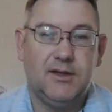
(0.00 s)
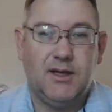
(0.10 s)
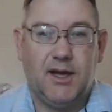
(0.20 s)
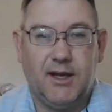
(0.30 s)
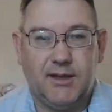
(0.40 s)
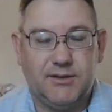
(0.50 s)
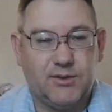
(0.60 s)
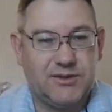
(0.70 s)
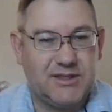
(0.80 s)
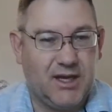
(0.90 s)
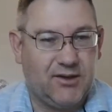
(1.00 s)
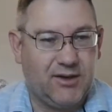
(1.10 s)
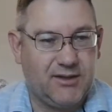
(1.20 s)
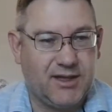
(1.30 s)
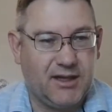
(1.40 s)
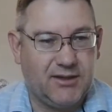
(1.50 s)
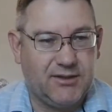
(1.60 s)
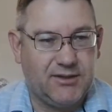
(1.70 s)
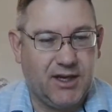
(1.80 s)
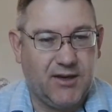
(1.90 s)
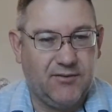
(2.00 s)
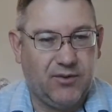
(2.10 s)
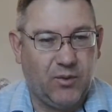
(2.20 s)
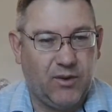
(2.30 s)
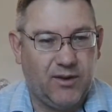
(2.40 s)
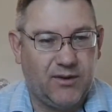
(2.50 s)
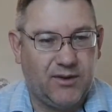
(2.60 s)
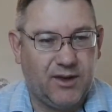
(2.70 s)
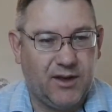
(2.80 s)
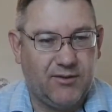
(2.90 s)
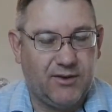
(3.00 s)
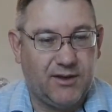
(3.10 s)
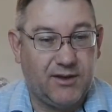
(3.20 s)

And so it's not going to exactly jive with everything a